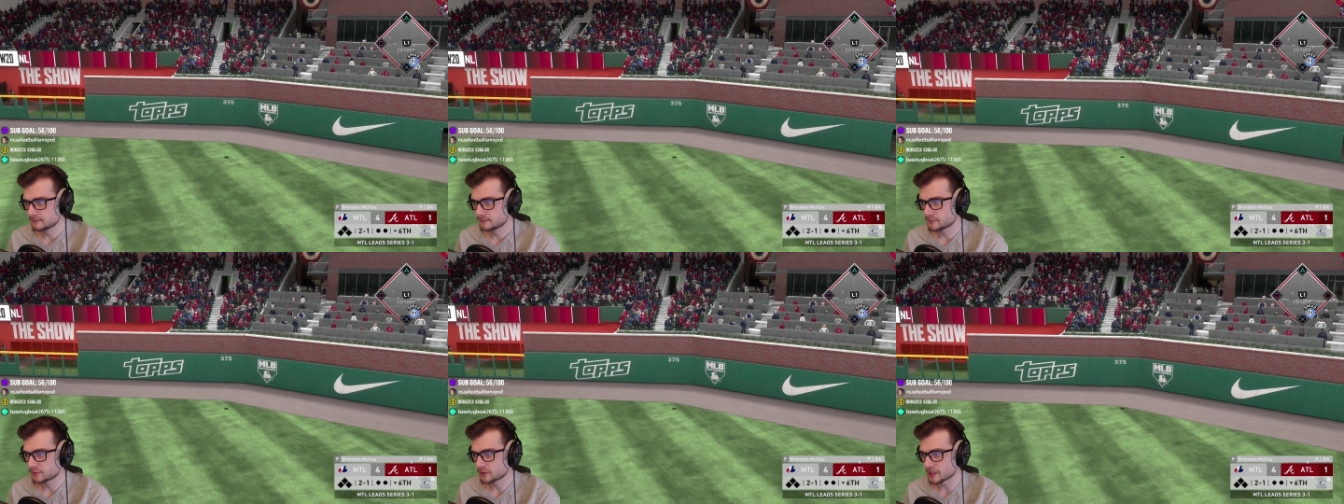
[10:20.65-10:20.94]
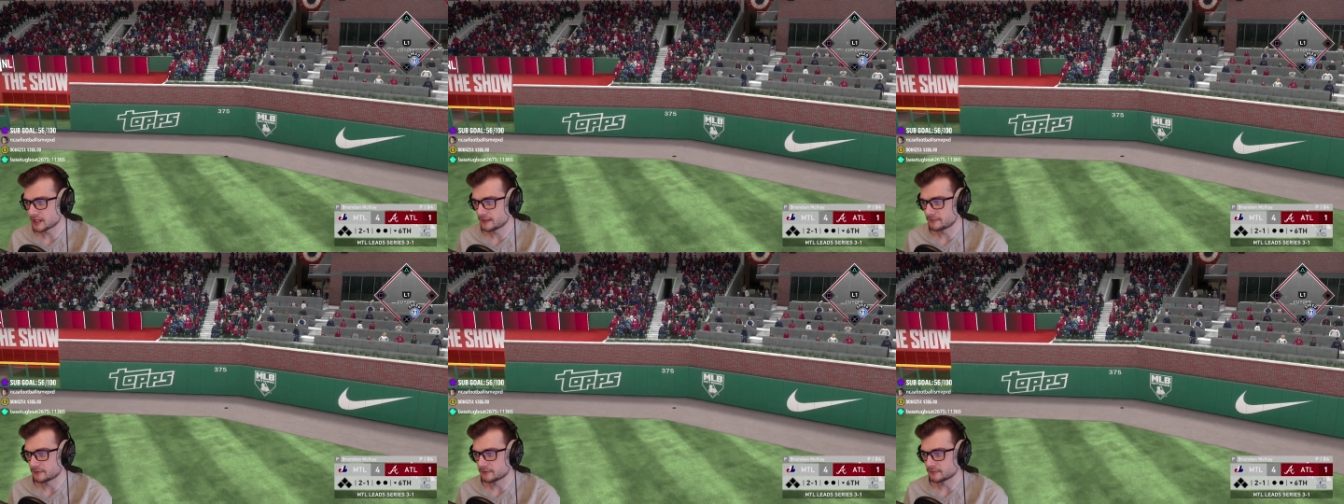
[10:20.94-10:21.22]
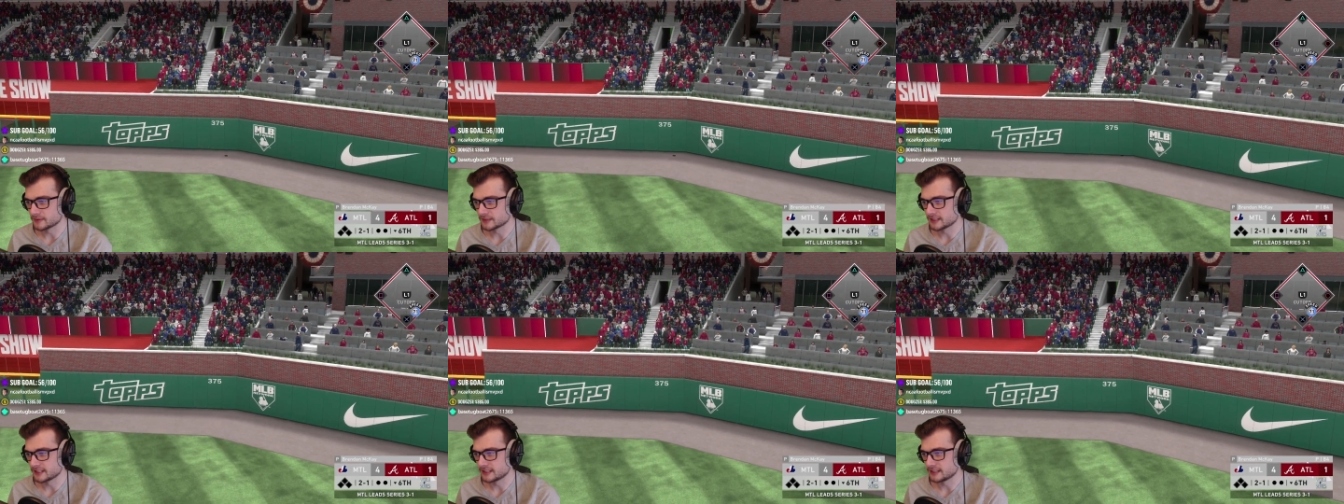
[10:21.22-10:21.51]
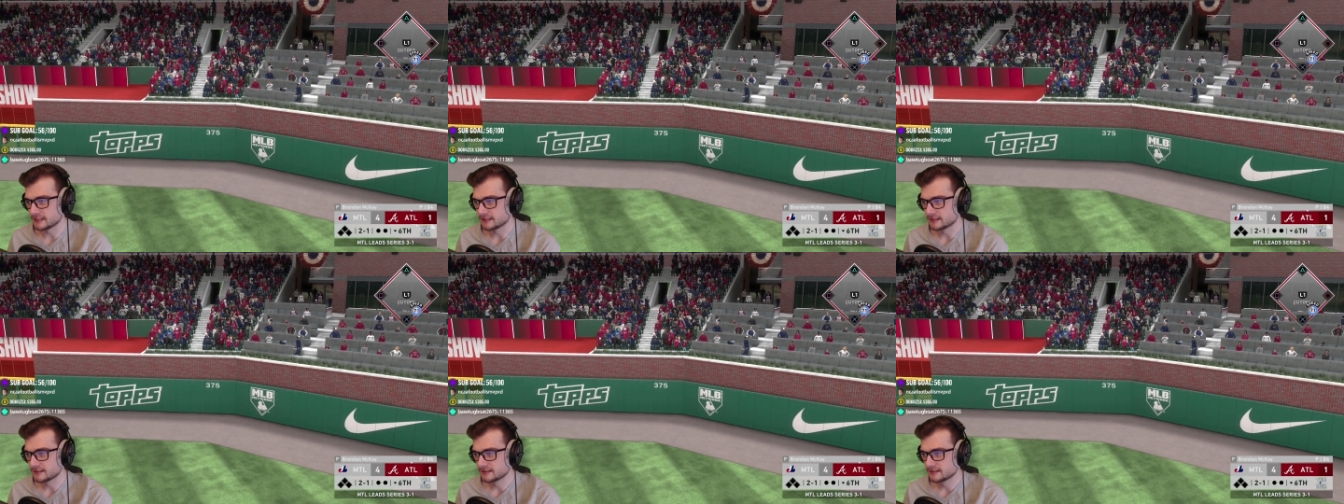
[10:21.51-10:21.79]

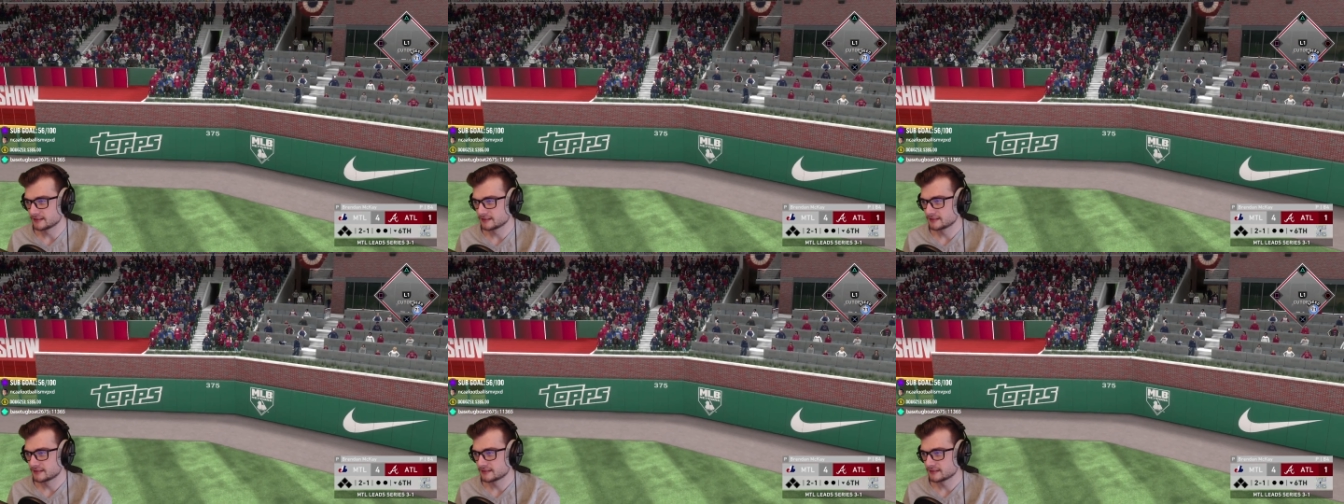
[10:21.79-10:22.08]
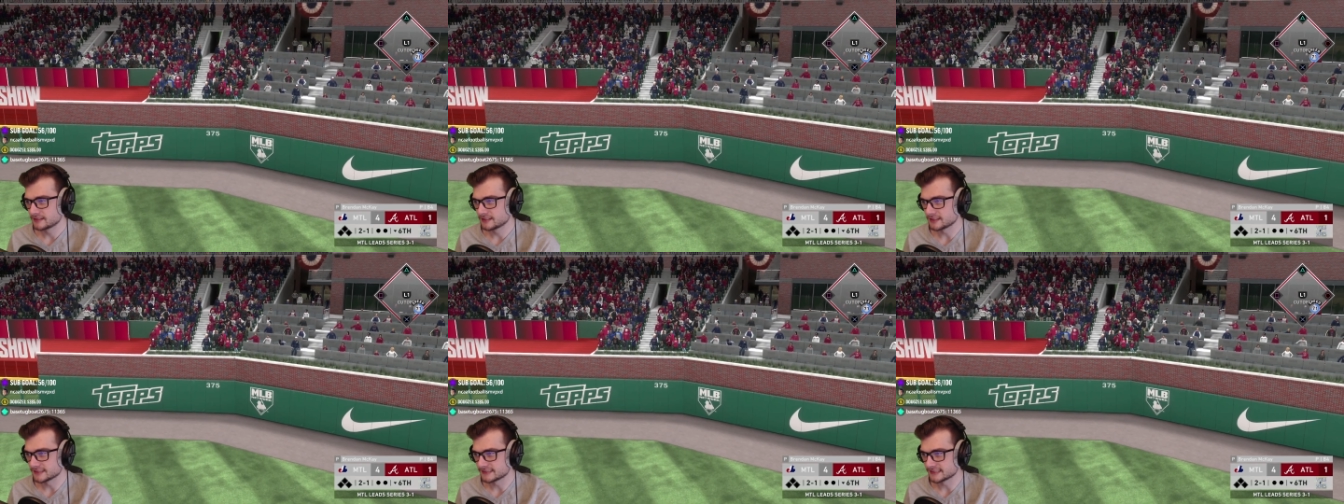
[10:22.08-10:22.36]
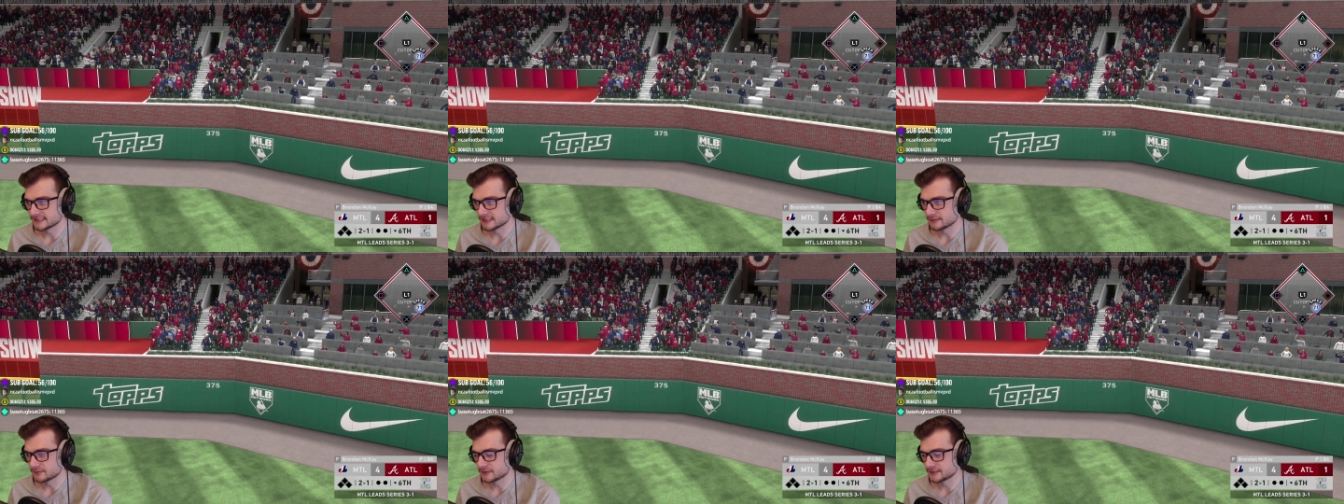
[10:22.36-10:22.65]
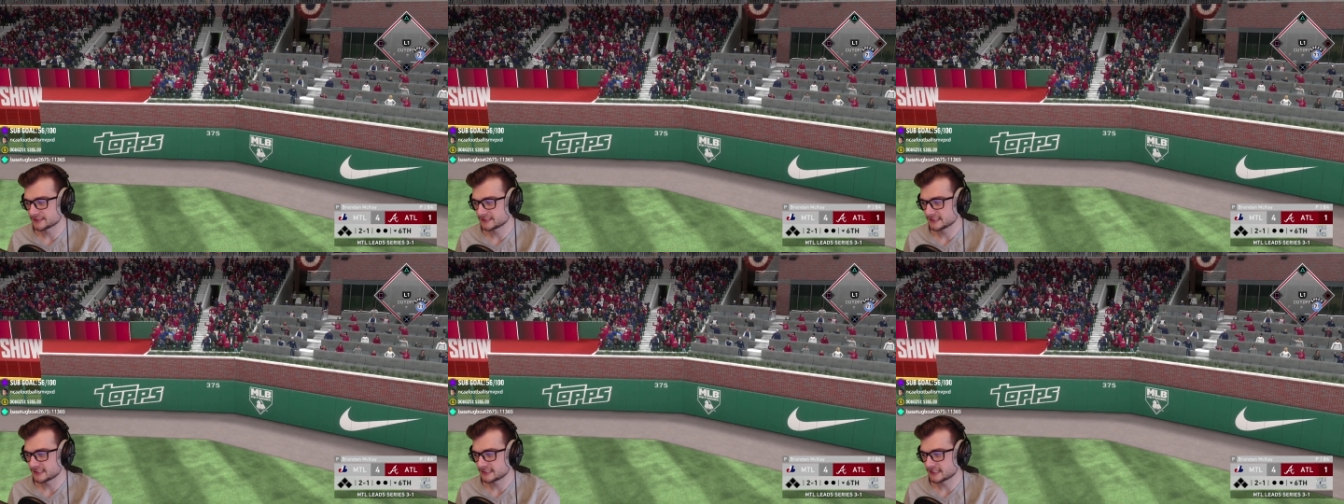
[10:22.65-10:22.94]
Probably. Let's see,
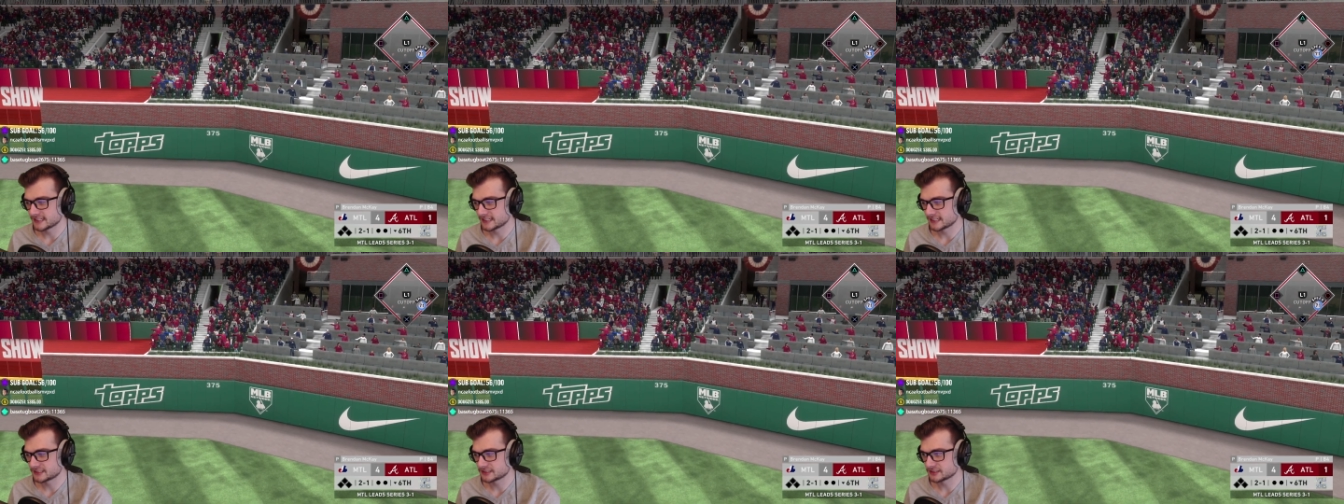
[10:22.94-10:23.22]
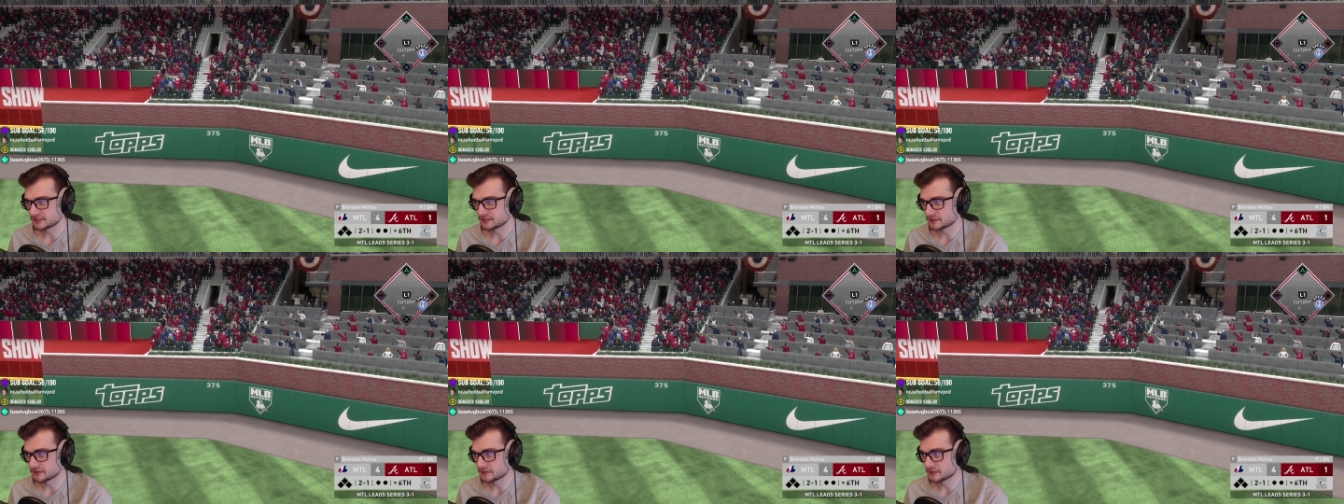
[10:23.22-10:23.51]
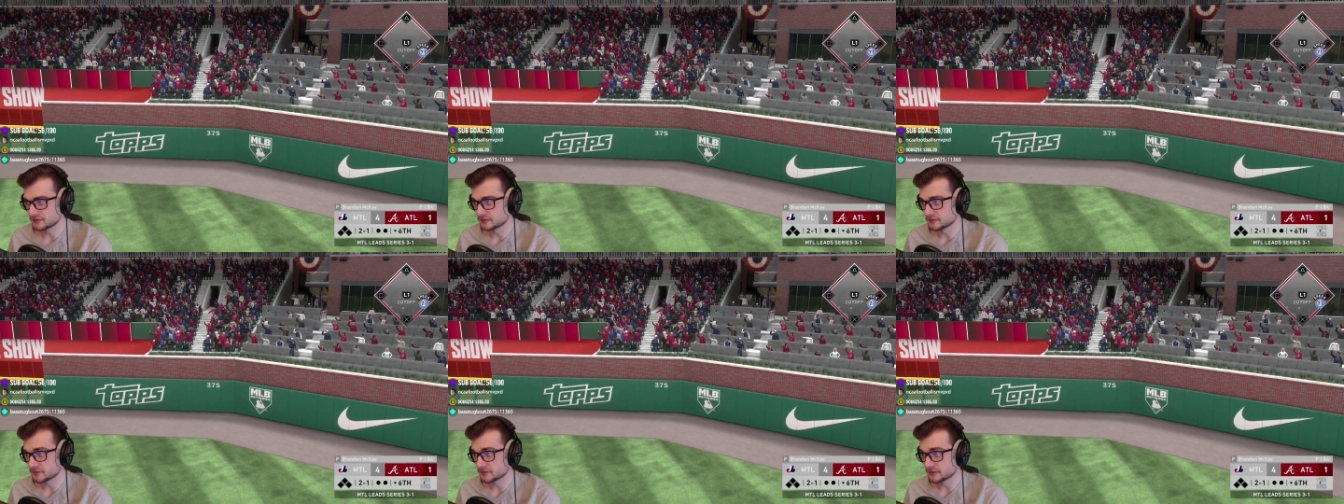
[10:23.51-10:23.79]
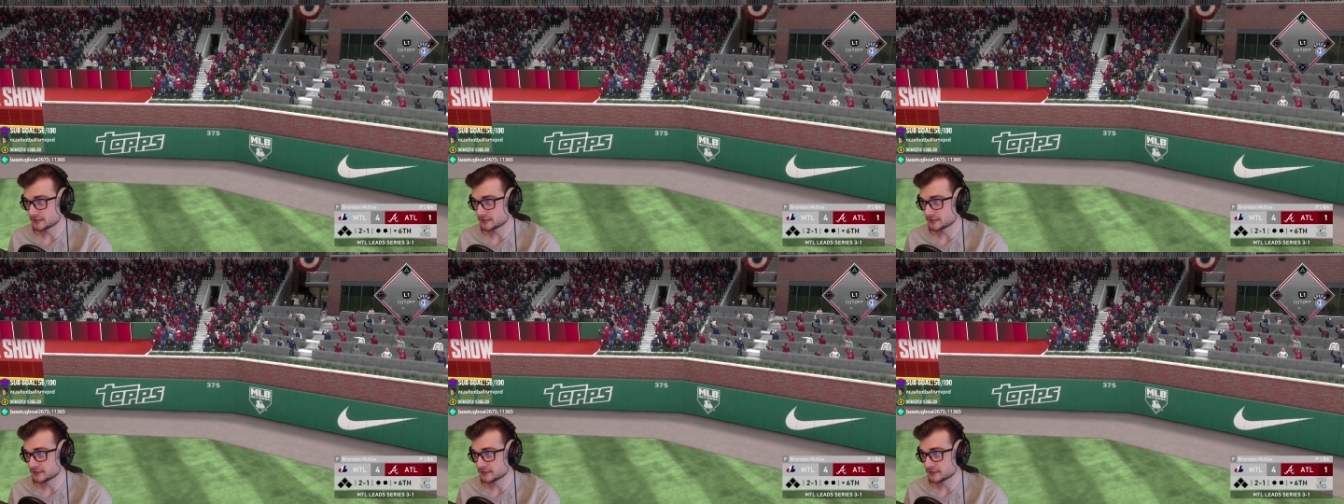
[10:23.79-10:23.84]
was it? I actually don't know who